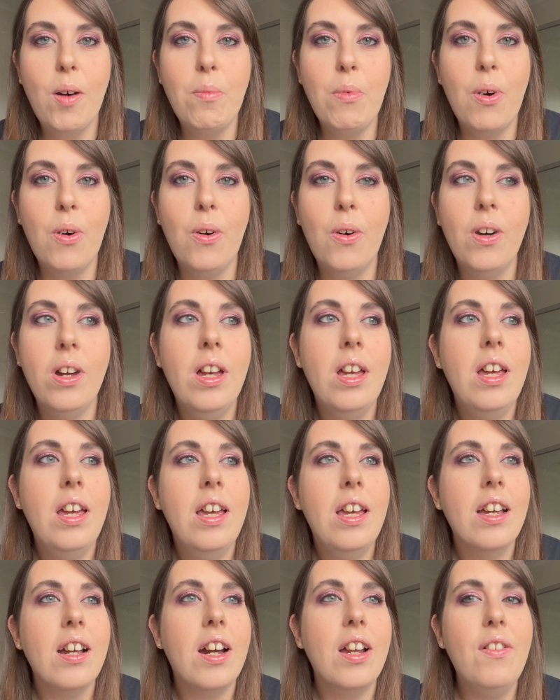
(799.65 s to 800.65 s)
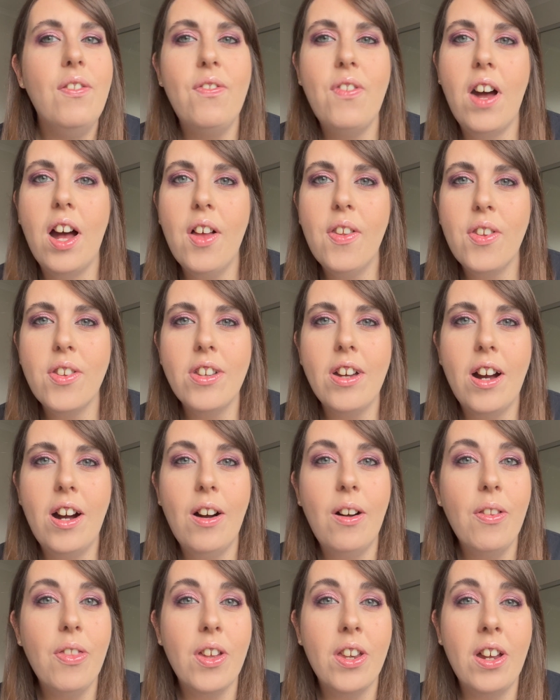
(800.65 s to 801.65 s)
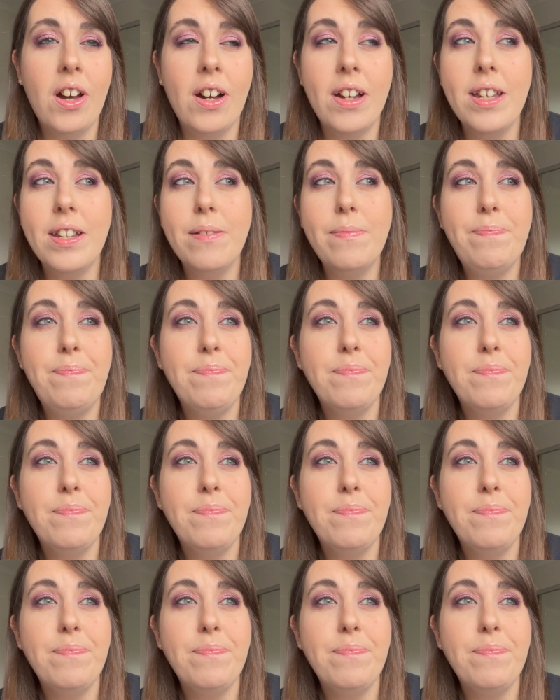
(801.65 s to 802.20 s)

more kind of versatile than I